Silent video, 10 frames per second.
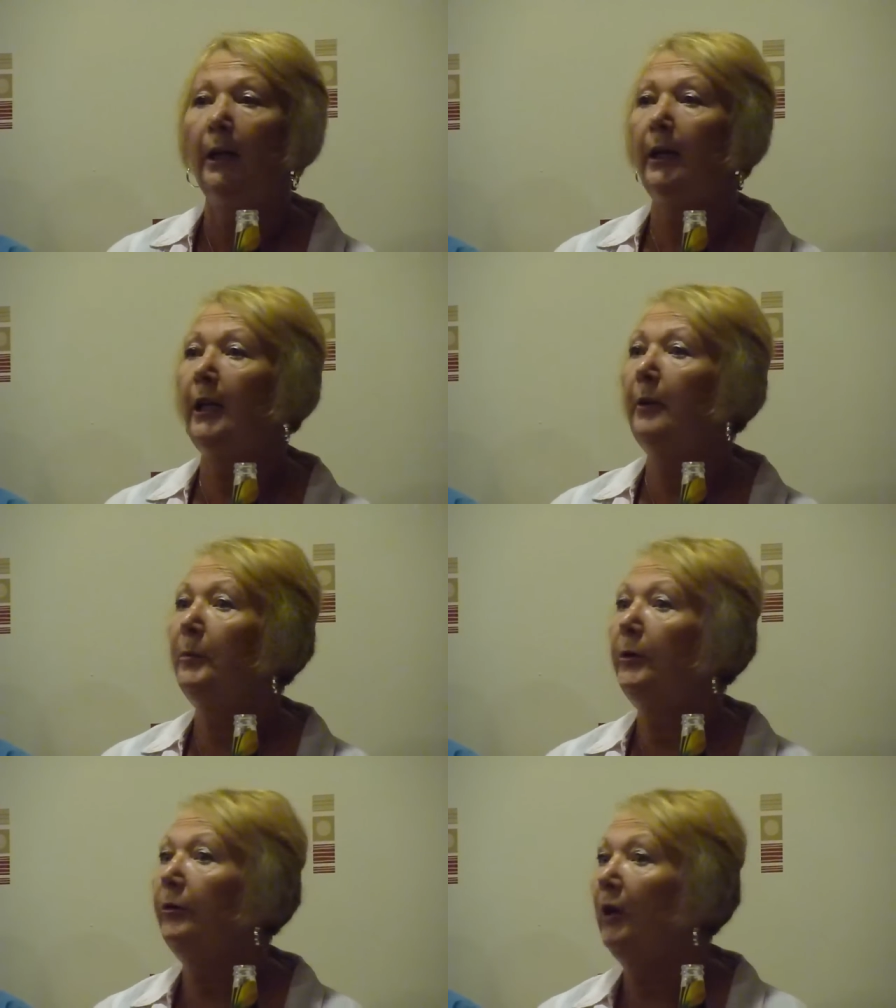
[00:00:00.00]
he
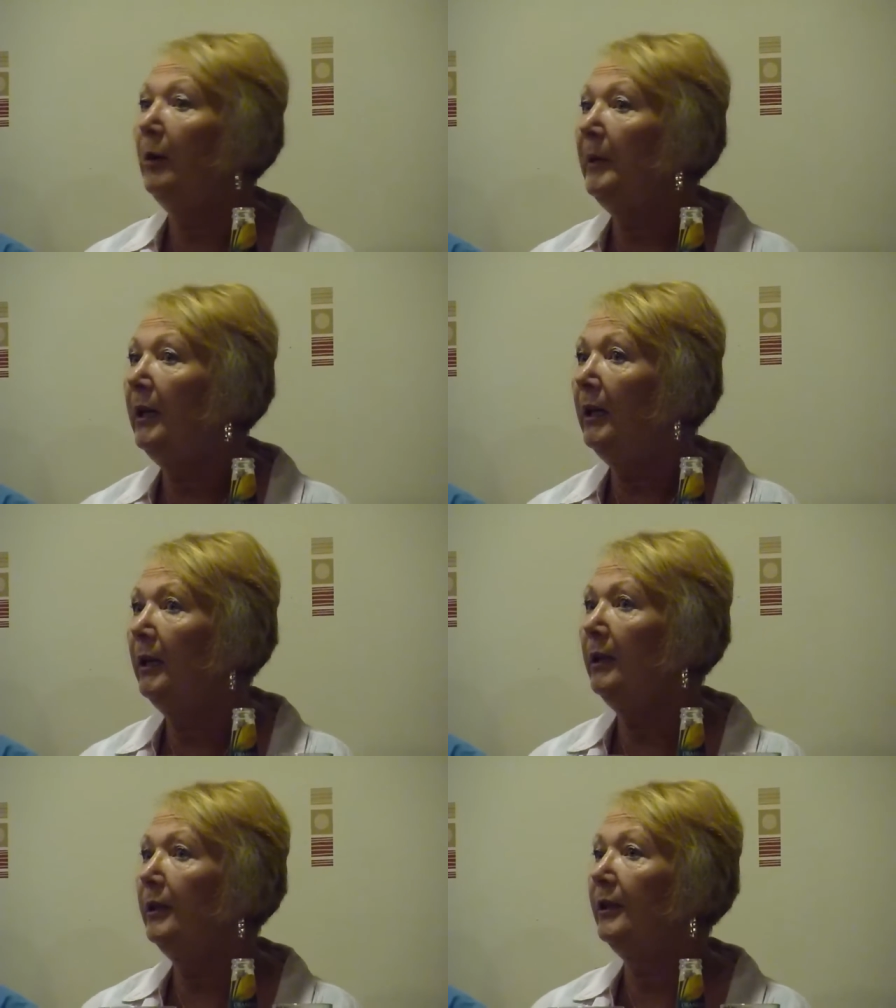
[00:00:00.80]

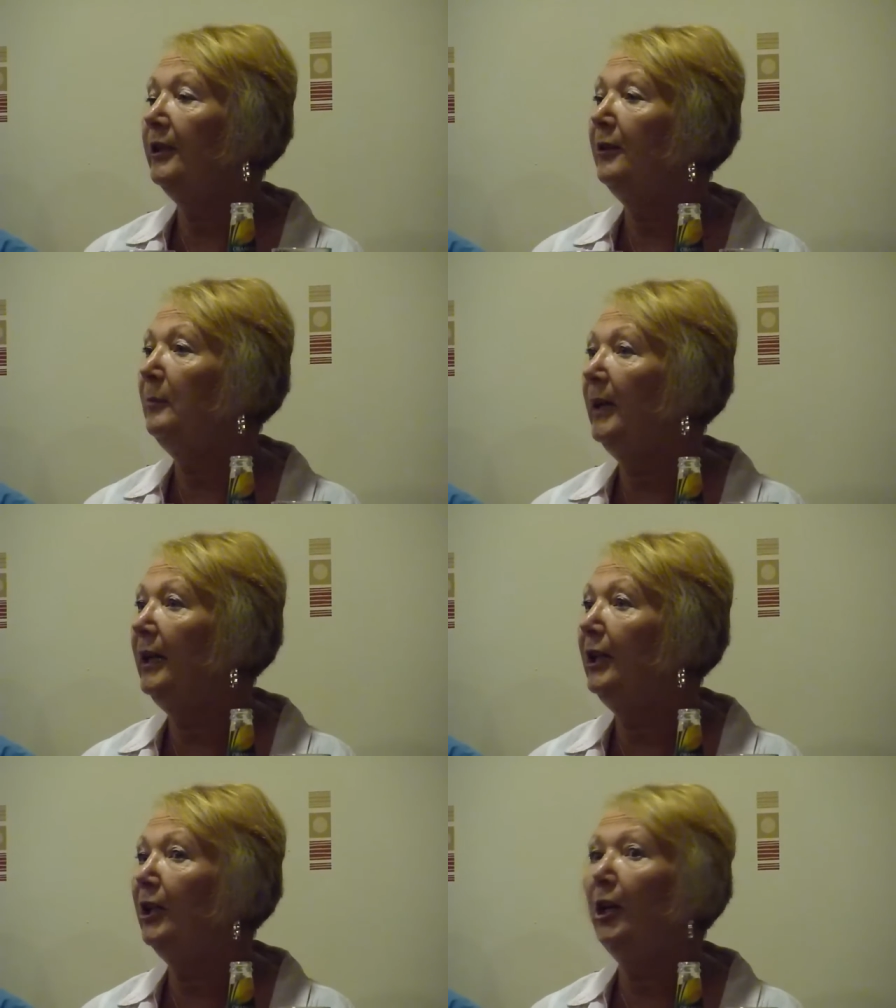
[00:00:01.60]
promised to
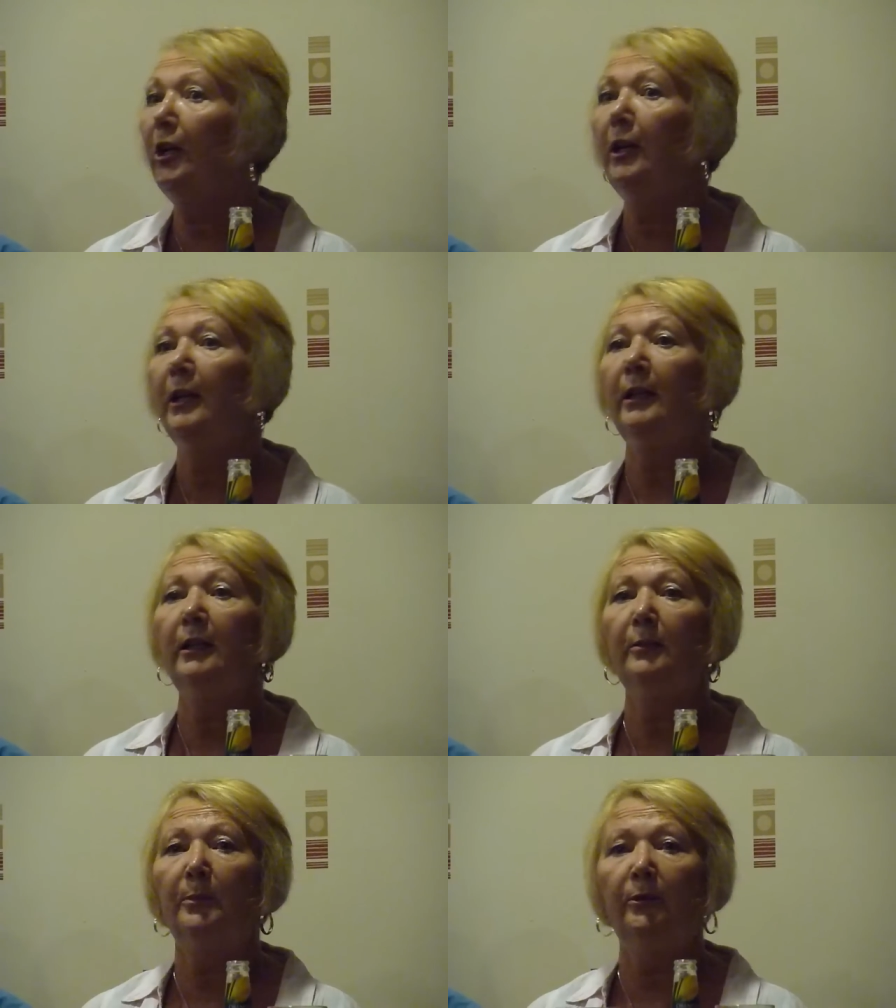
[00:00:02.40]
make her
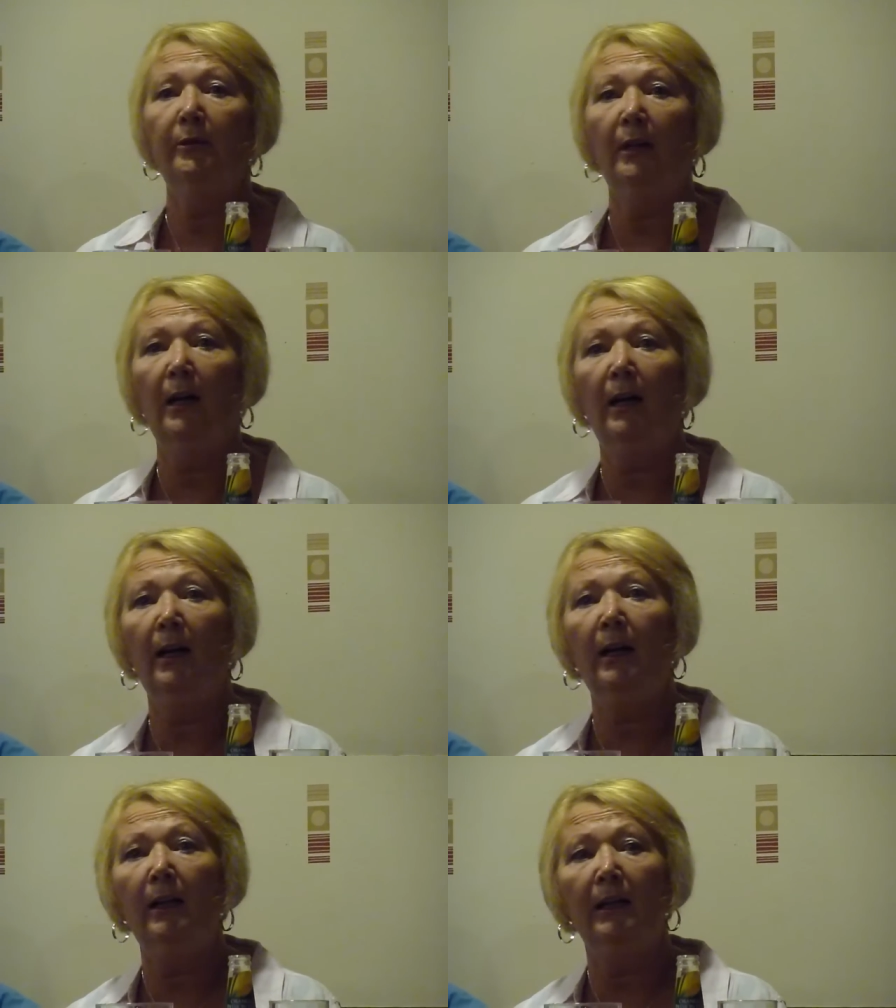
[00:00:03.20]
his
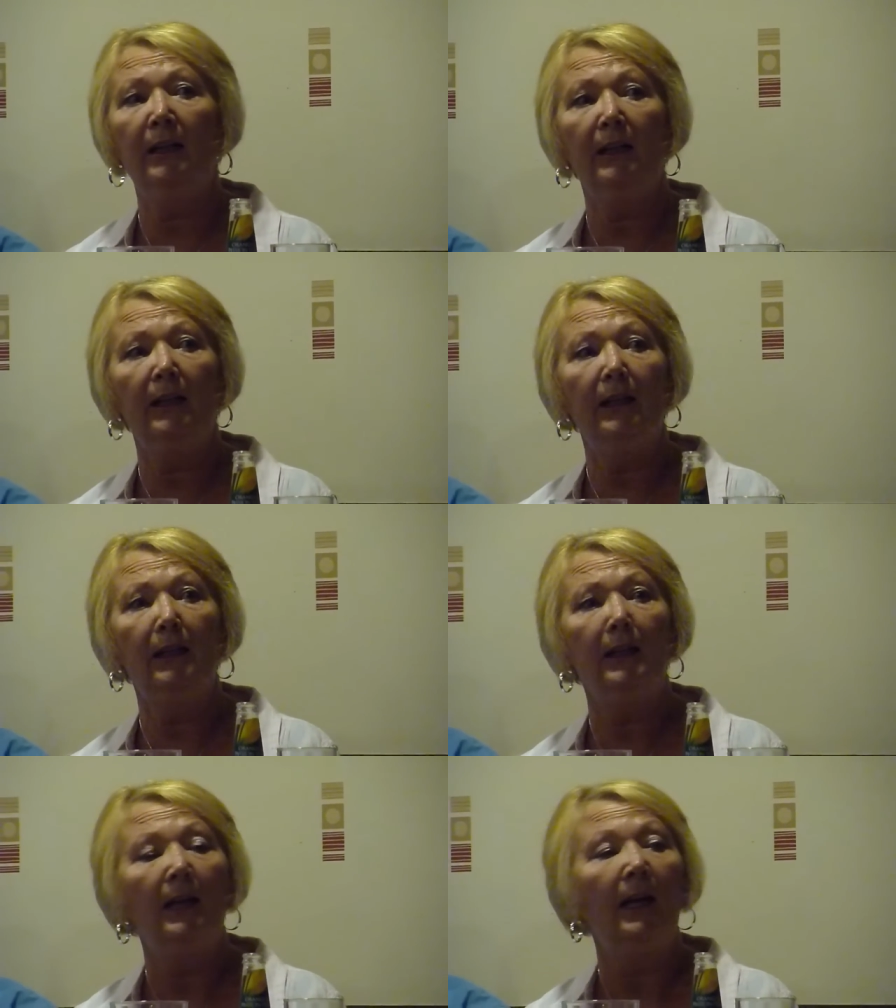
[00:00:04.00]
bride.